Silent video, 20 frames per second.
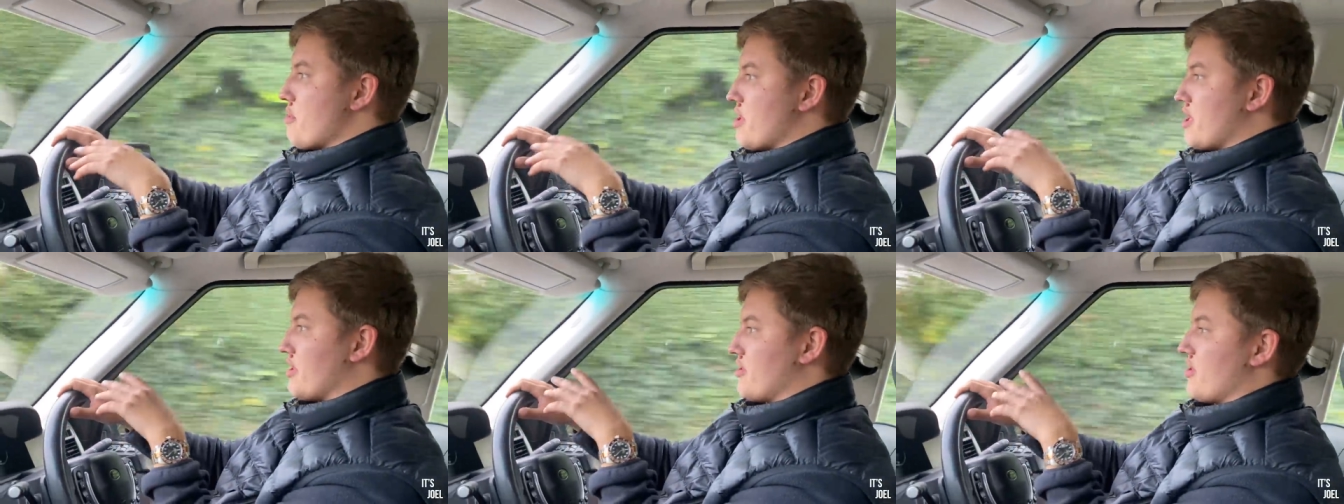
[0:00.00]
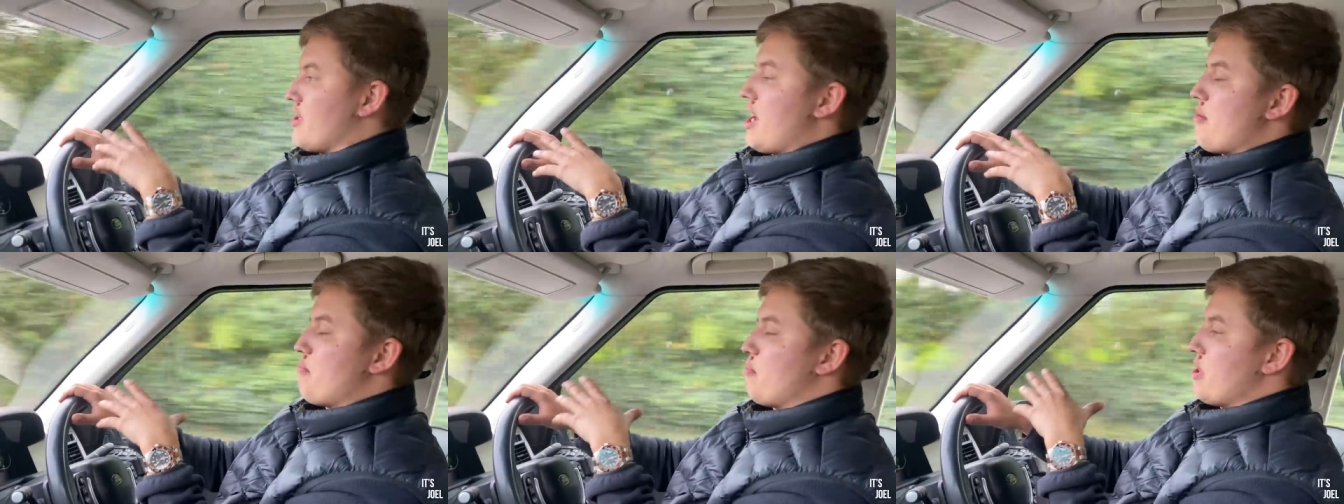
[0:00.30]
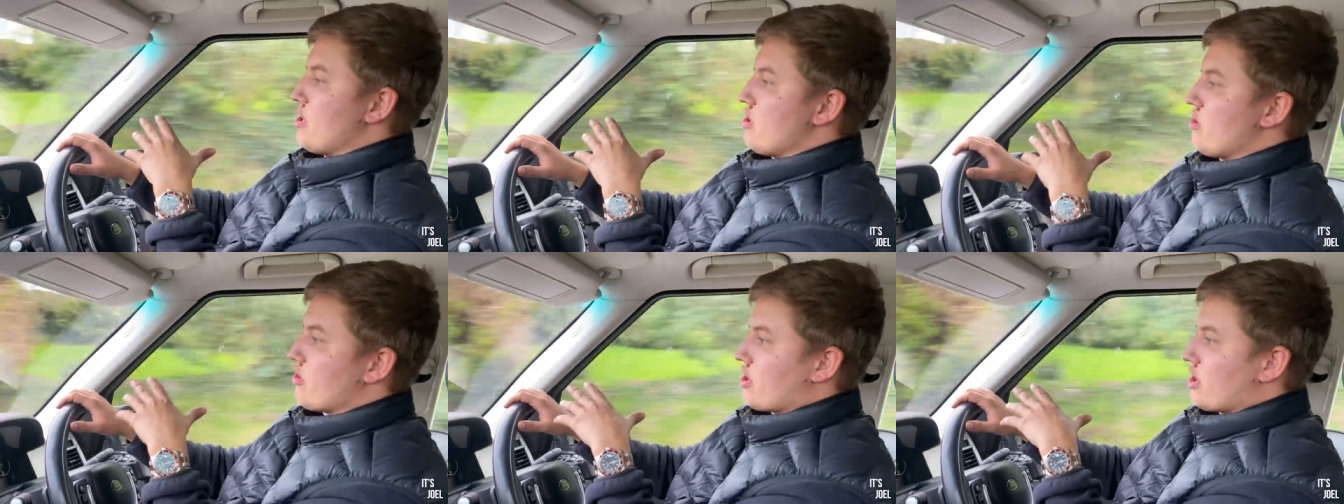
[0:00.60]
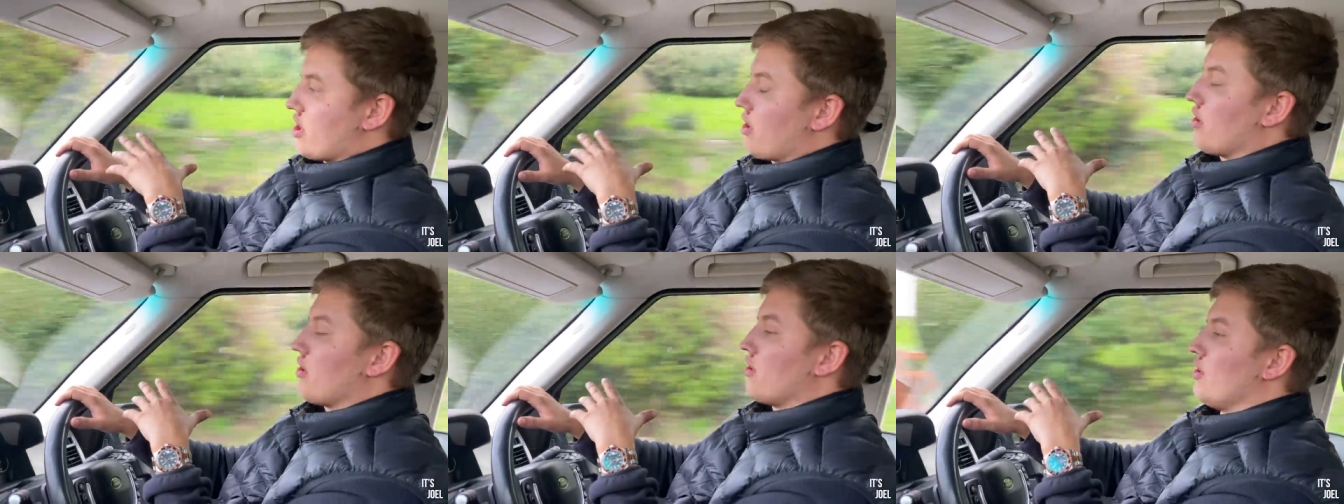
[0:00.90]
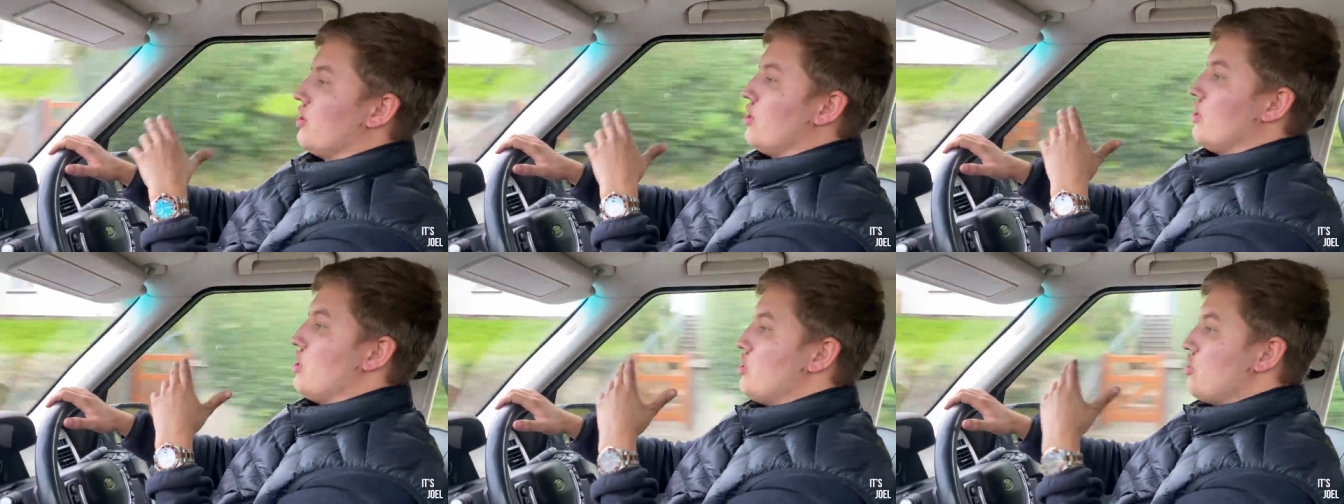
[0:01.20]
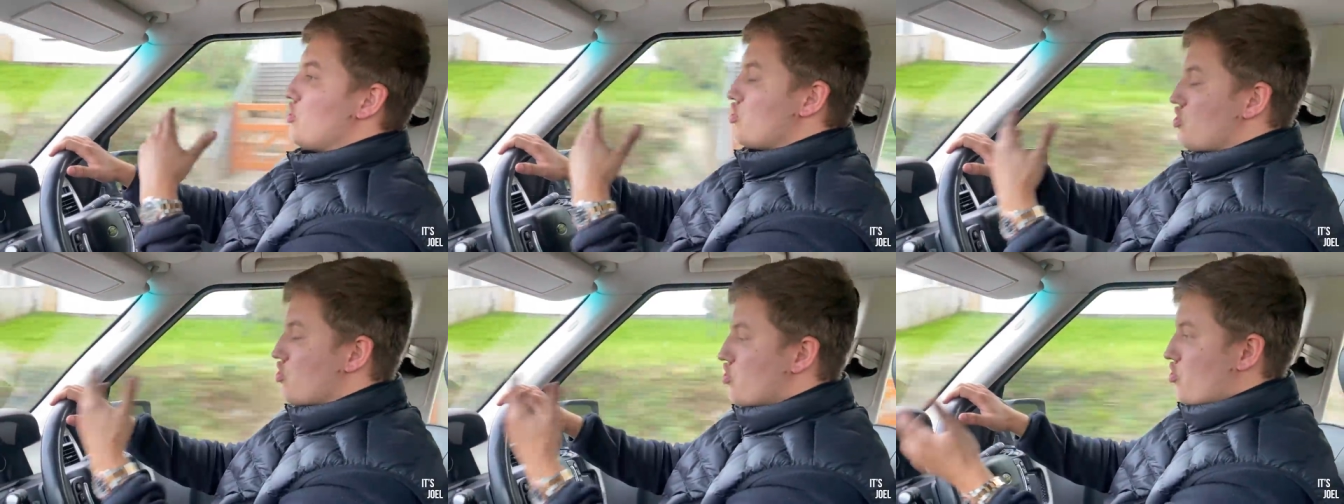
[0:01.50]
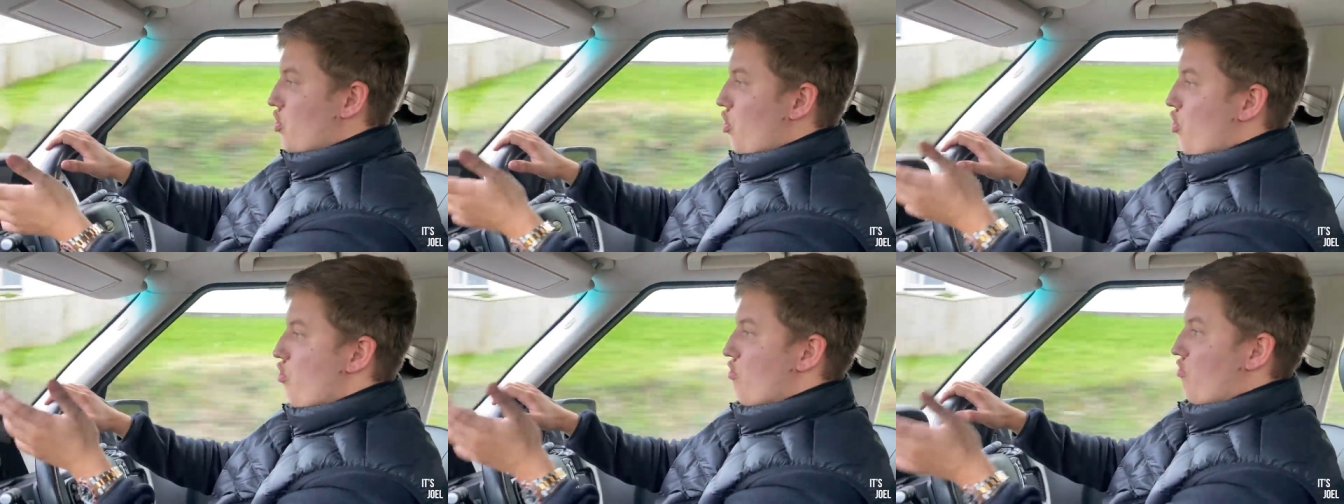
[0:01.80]
because I have been looking
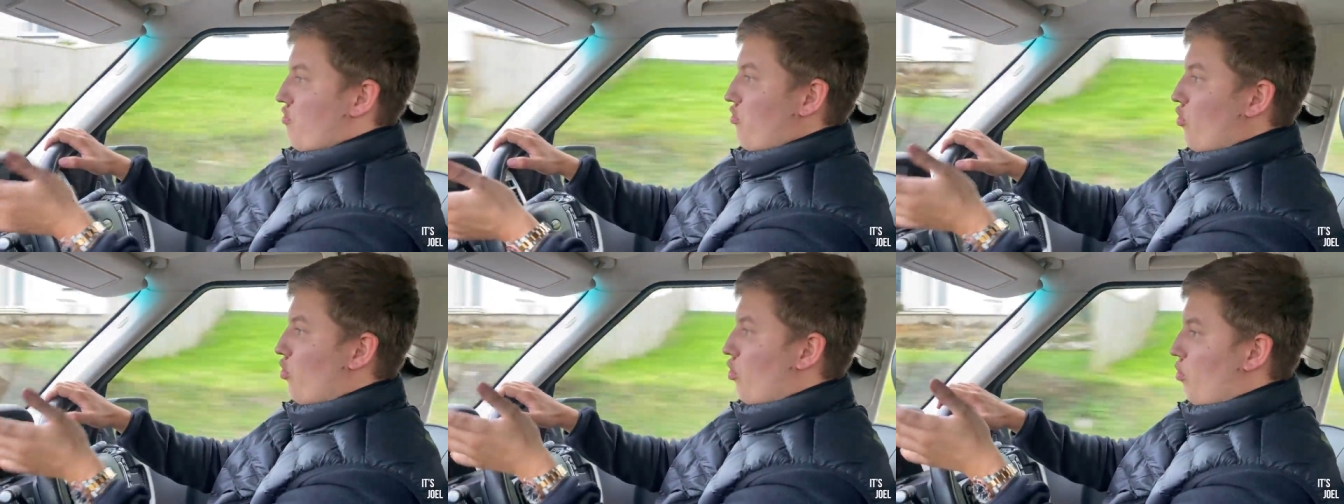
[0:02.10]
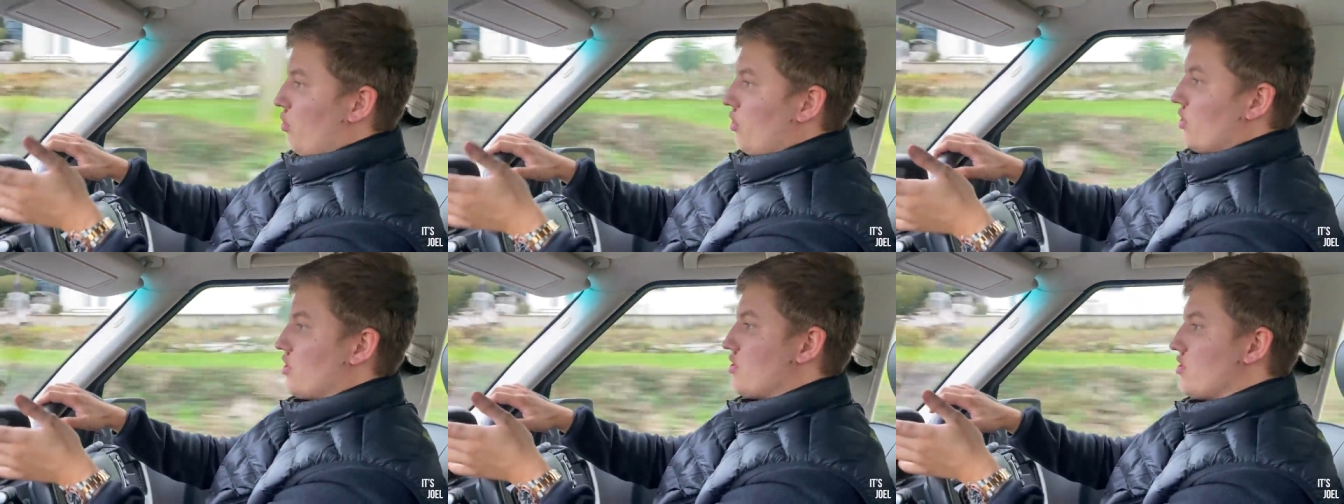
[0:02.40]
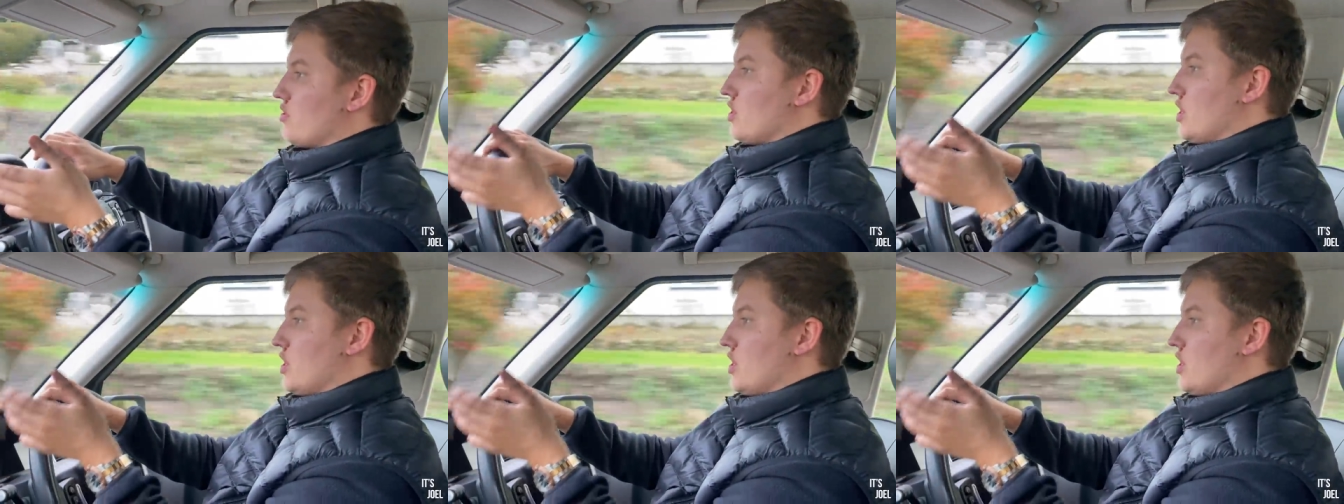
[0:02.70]
so forward